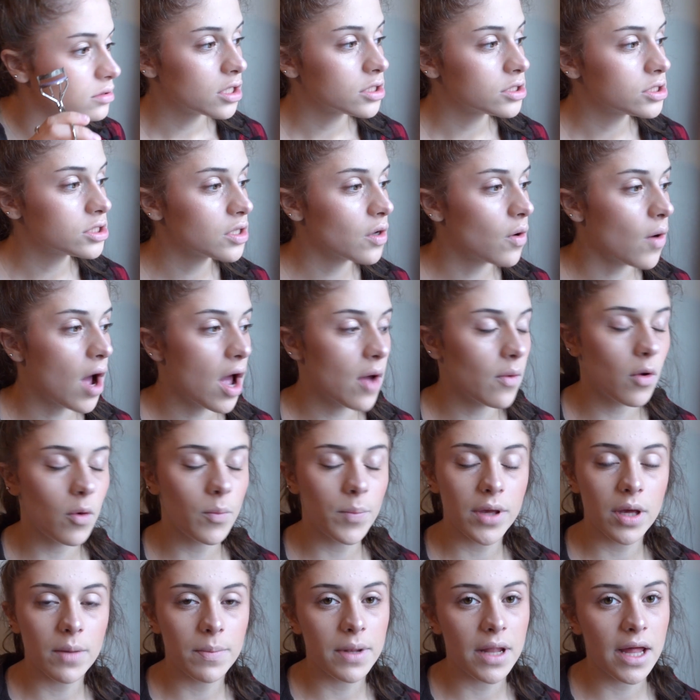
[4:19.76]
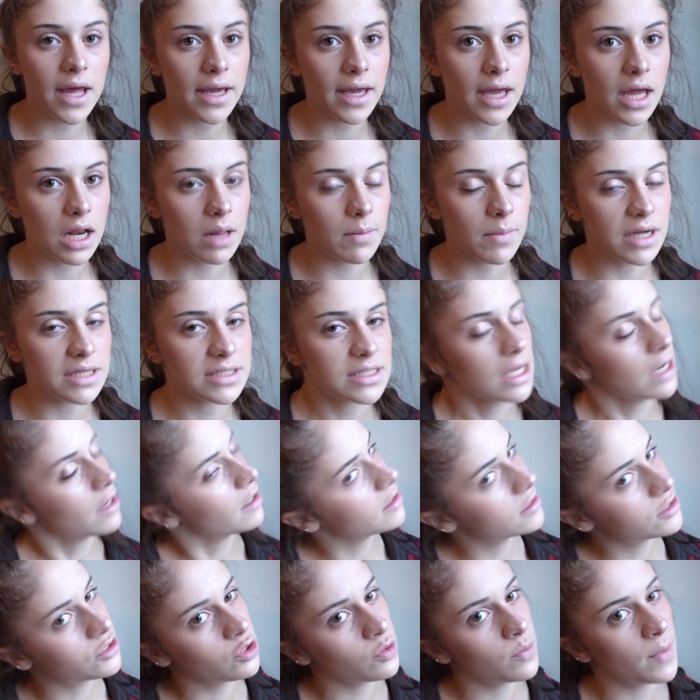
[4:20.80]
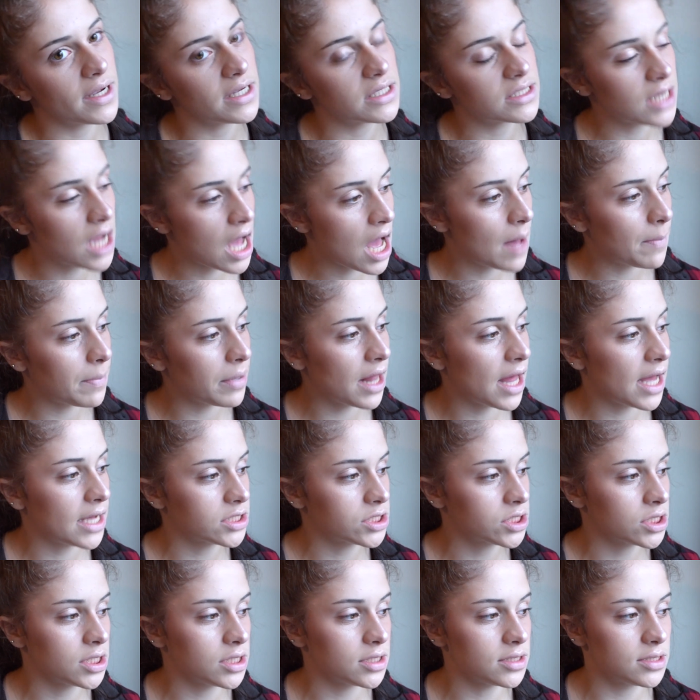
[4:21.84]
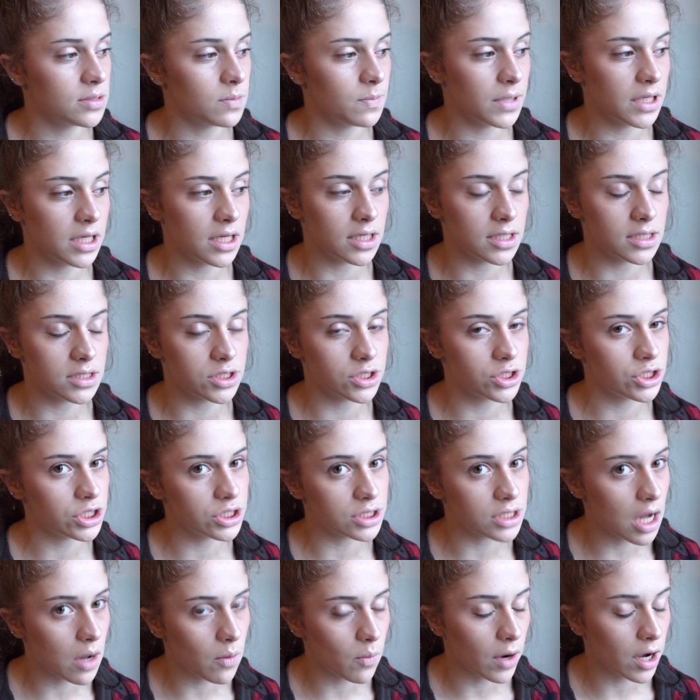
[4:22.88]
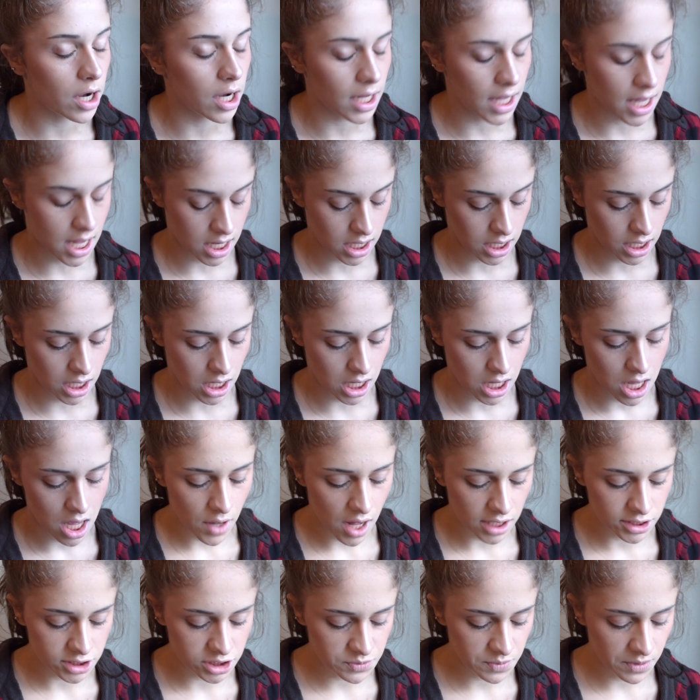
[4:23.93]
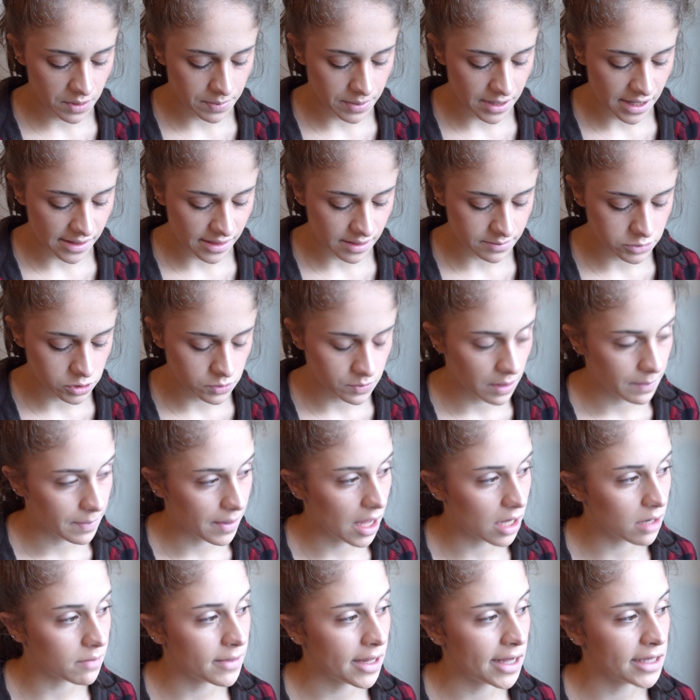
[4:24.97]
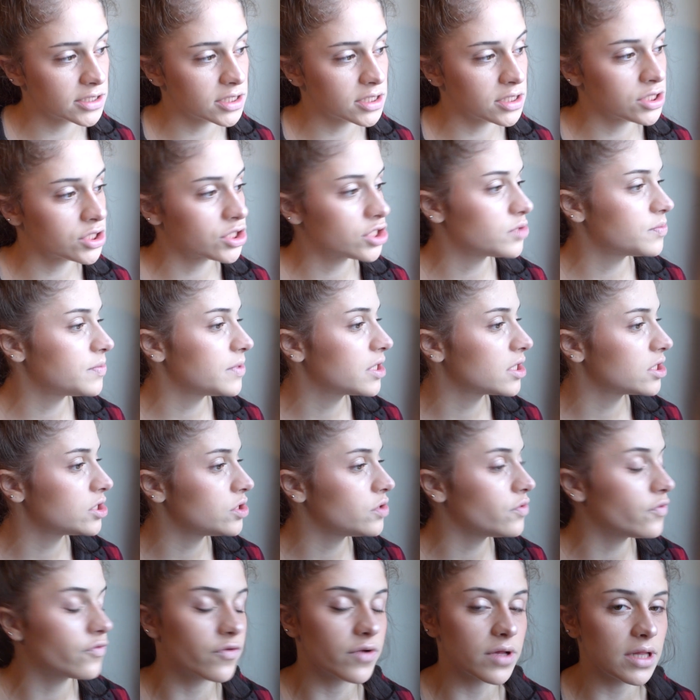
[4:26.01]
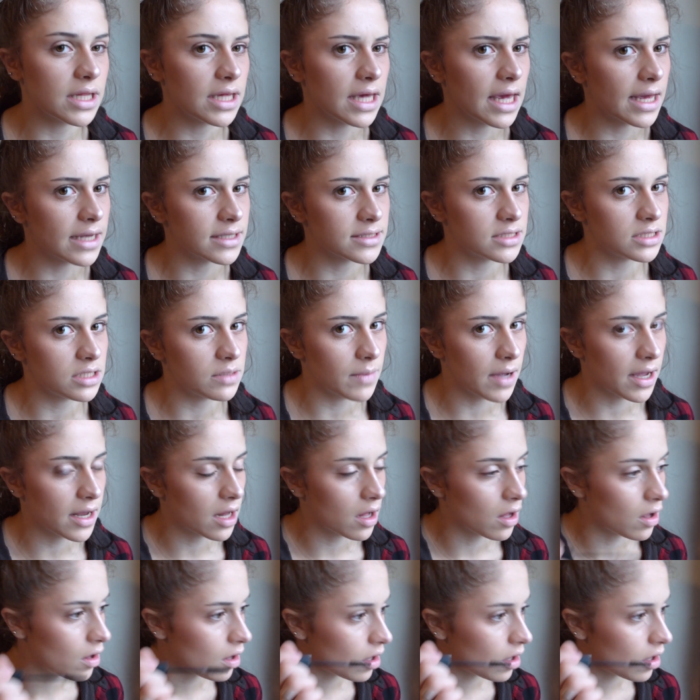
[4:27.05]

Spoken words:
So I won't be applying any mascara to my top lashes because she's not wearing any. I'll just be applying them to my bottom lashes just because you really can't see mine at